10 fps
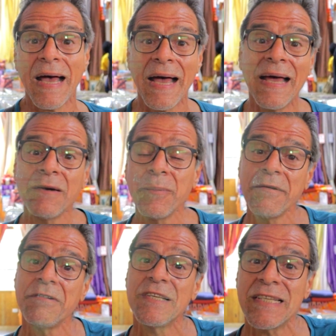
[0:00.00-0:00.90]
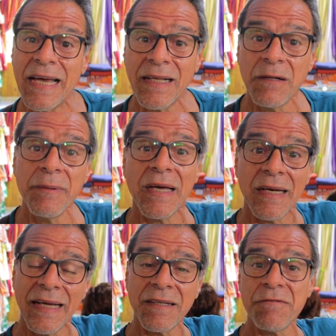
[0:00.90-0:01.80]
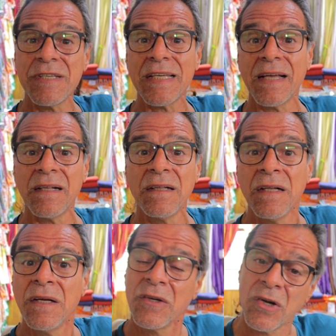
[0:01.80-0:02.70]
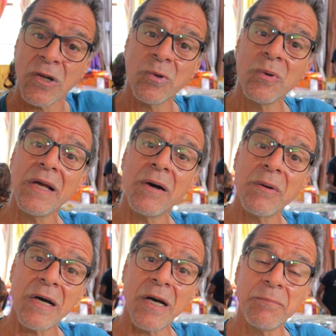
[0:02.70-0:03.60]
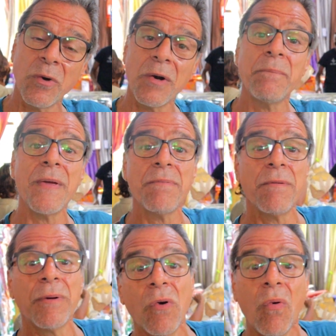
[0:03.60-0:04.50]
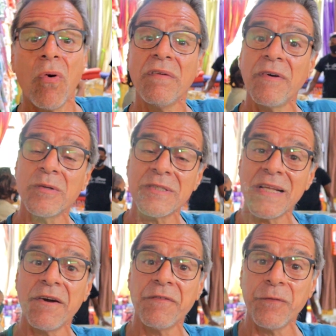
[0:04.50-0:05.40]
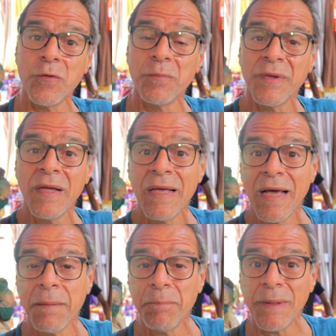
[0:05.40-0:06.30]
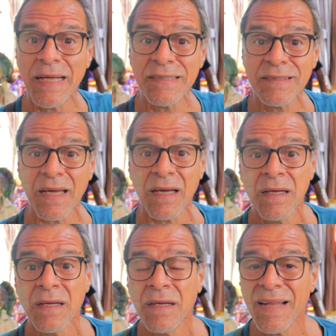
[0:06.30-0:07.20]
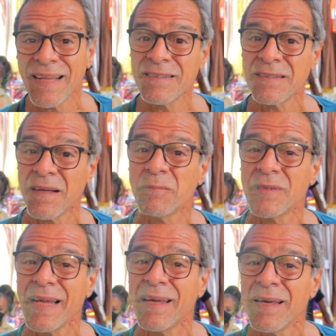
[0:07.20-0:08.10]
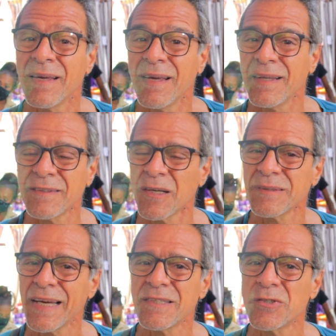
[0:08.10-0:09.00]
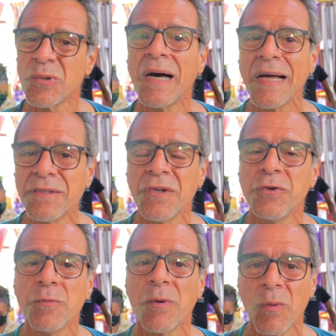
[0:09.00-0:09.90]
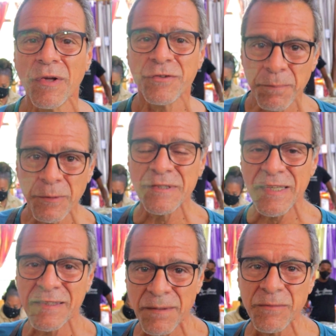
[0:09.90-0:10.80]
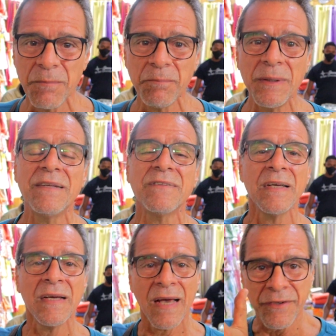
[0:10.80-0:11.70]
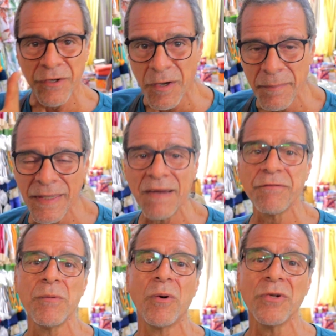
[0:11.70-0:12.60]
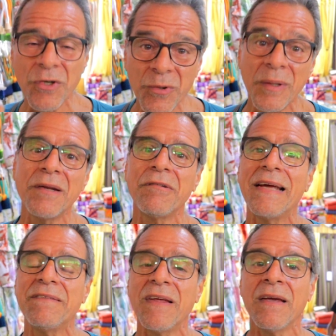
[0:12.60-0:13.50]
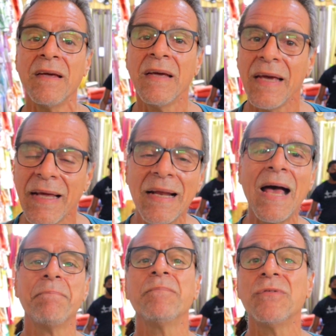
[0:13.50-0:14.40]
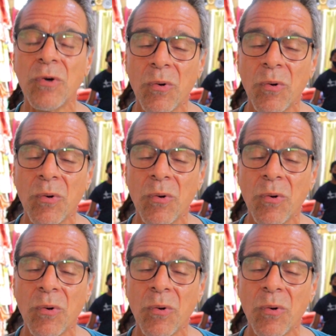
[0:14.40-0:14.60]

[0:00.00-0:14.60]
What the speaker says: And we recycle, we collect and recycle not only our cardboard and paper, but all of our styrofoam and plastic. That sounds like it's so hard to do, but once you put systems in place and you commit everyone to doing the right thing, it happens